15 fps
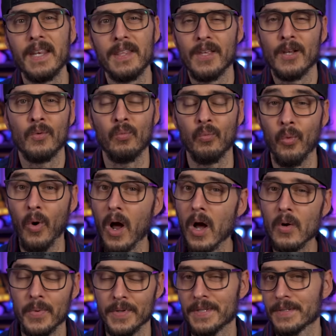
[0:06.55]
anything
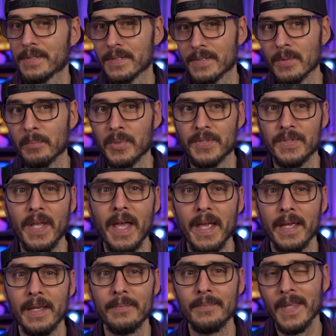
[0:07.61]
wrong with the system per
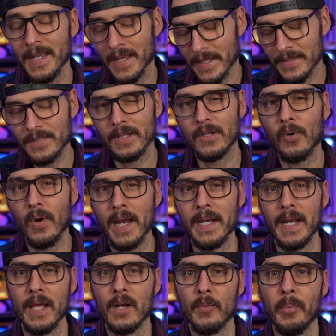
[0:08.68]
se, it's a
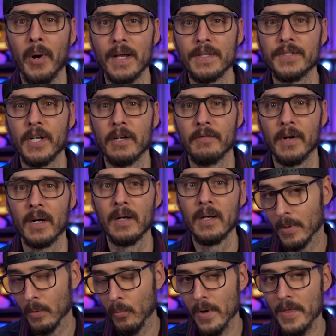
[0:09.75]
great enterprise server,
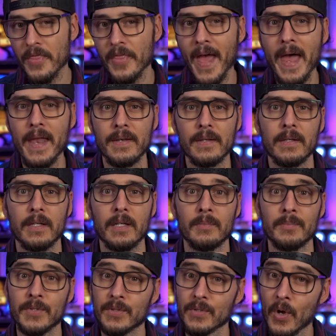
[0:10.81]
but with that comes